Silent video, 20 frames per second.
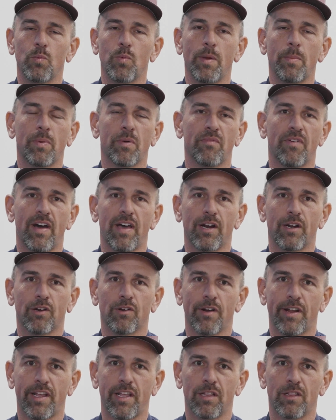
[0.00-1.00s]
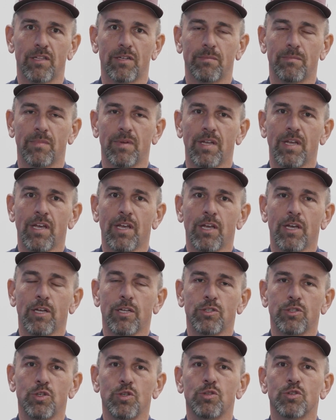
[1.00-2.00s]
We provide a curriculum
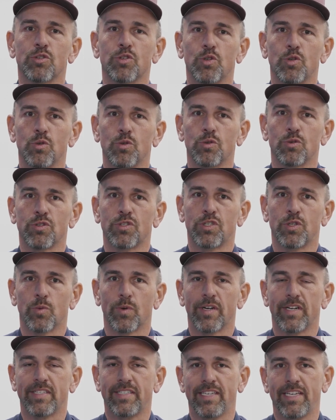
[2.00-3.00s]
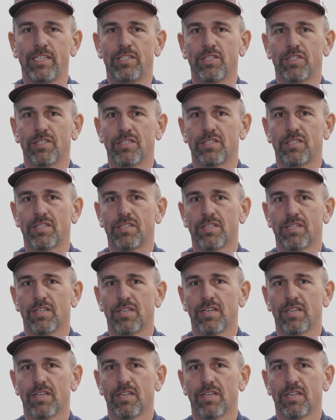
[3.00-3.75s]
to the schools to where it teaches